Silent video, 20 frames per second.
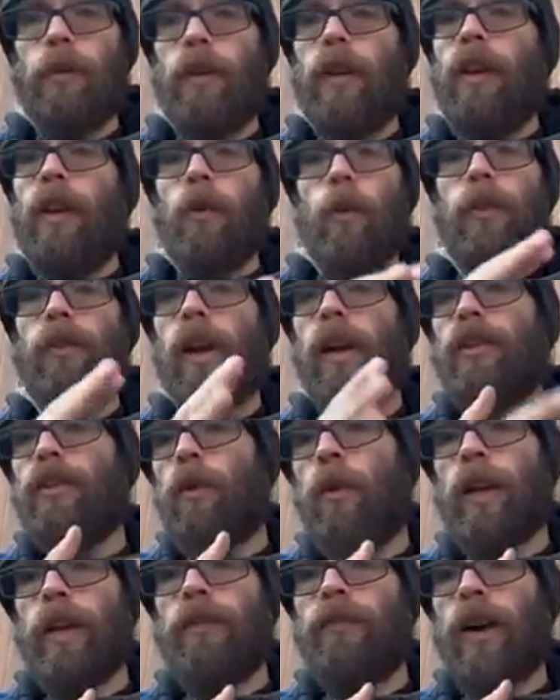We've got
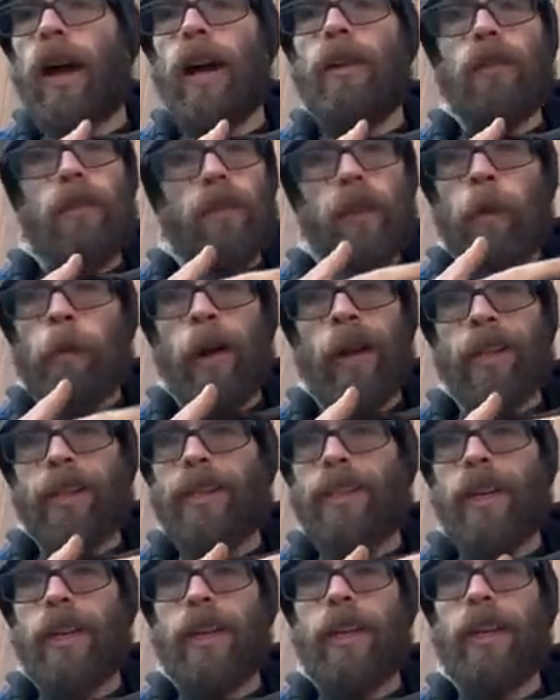25 of them on
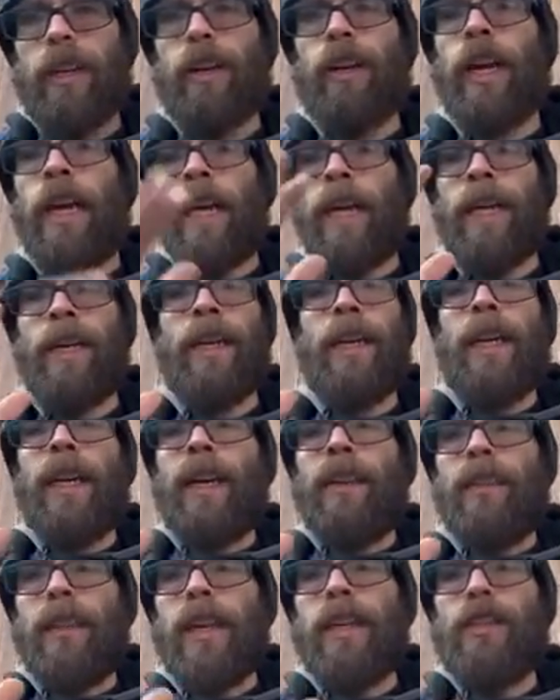site here, and
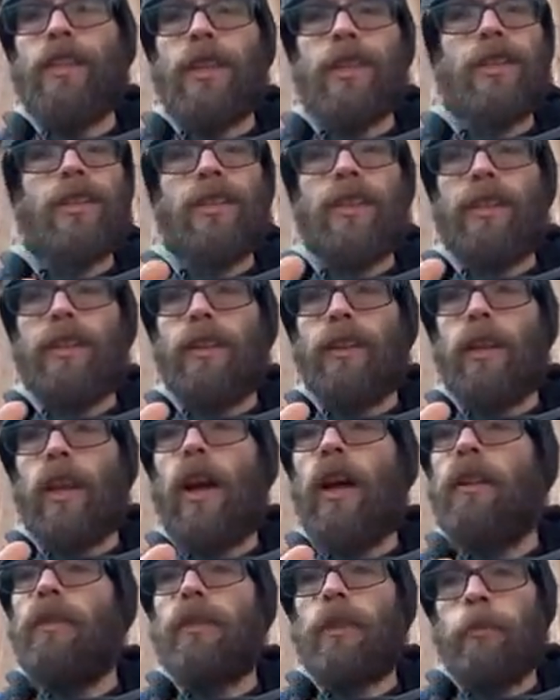they just
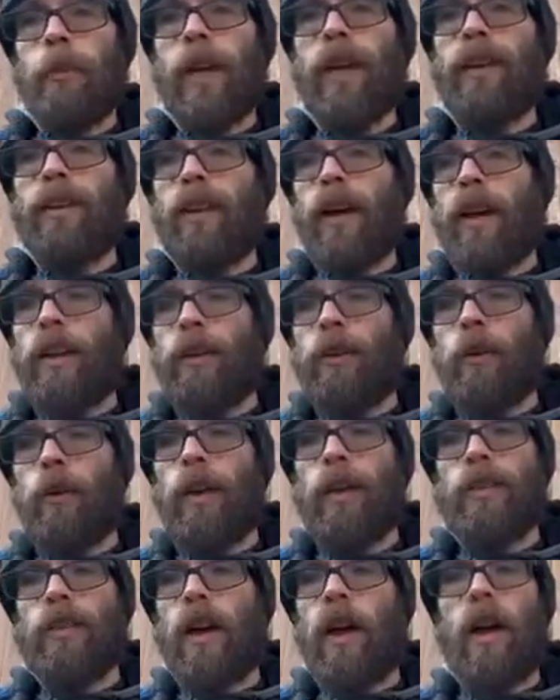love to make a lot of
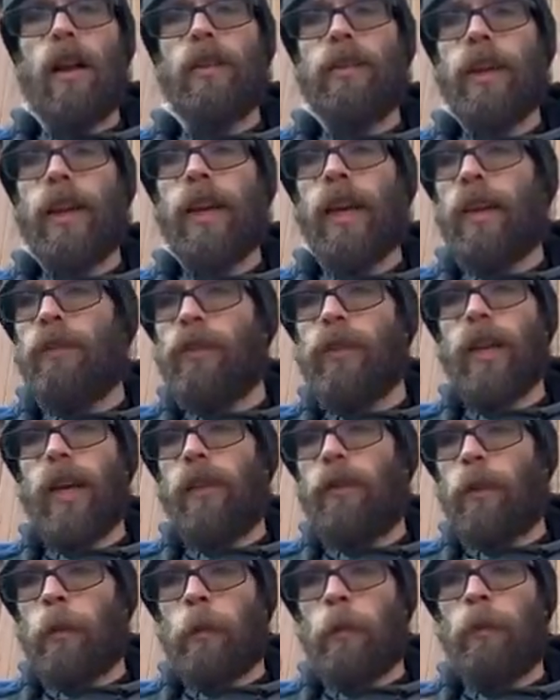noise all day, every day,
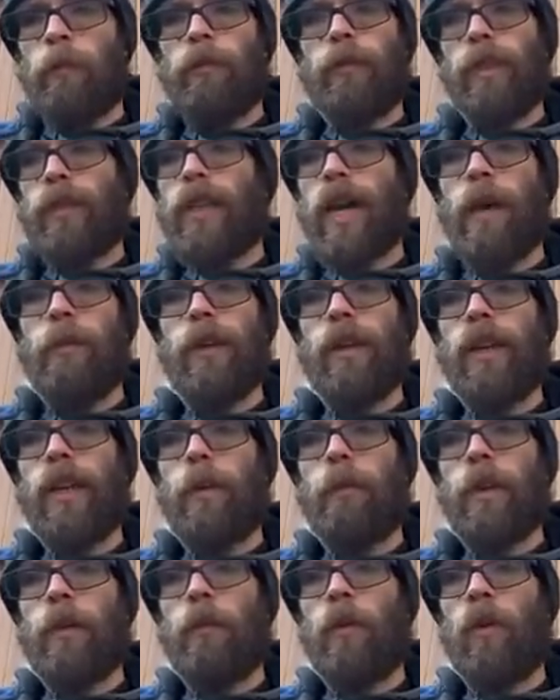from the time they get
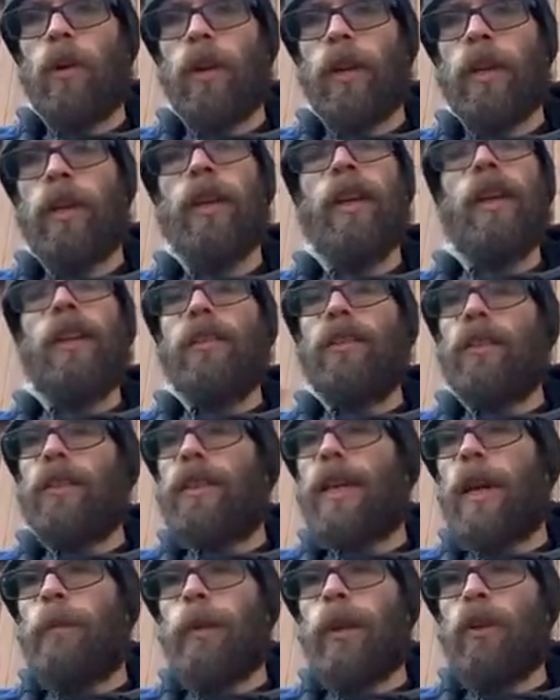up in the morning to the
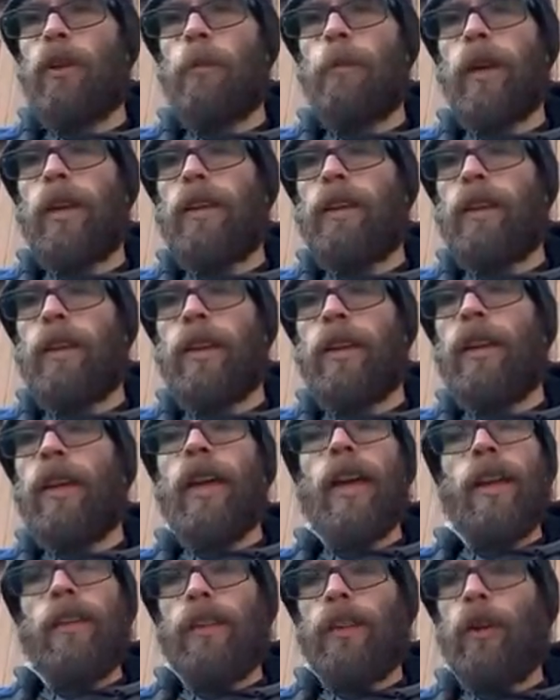time they go to bed at night.
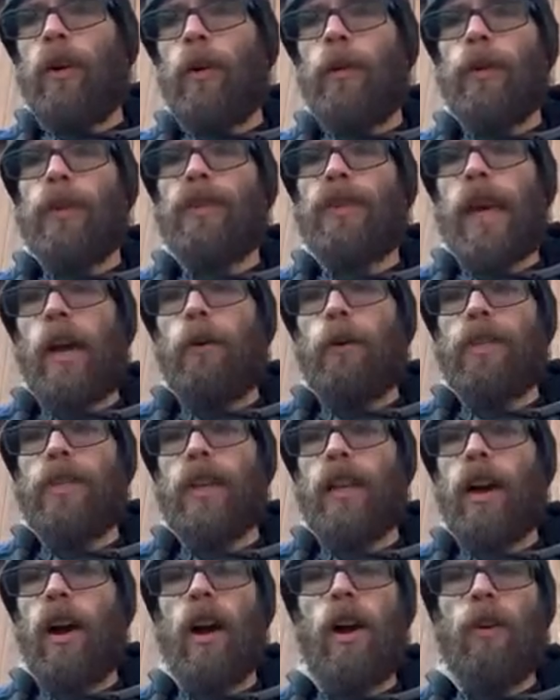They always
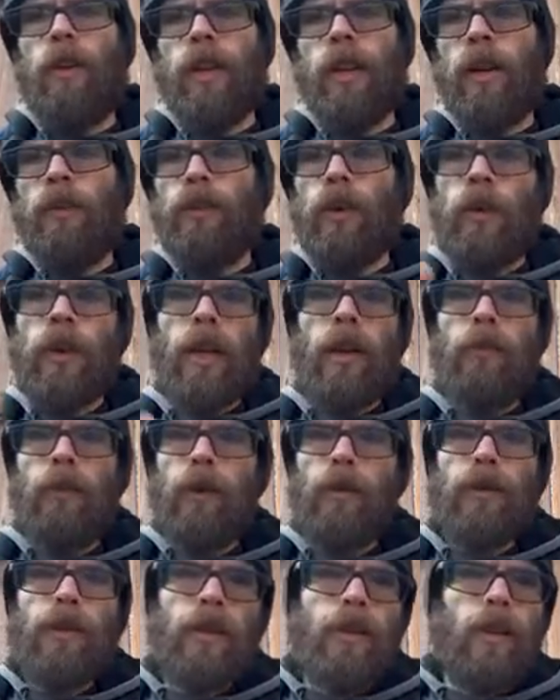say, oh, don't get a
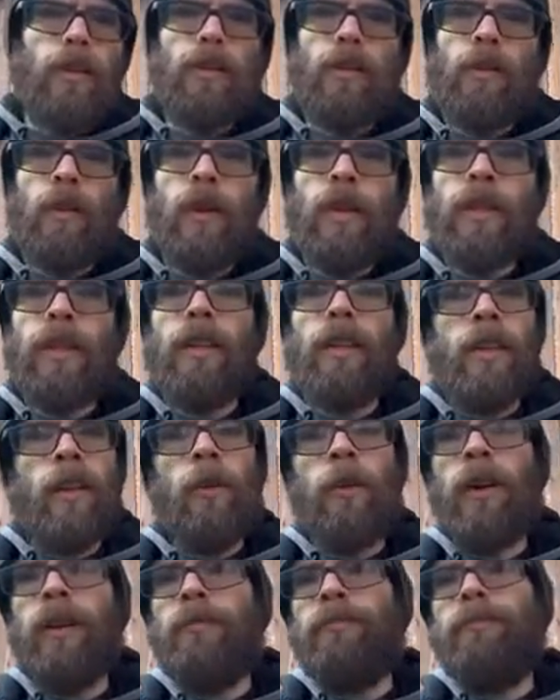rooster, they're so noisy. You know what?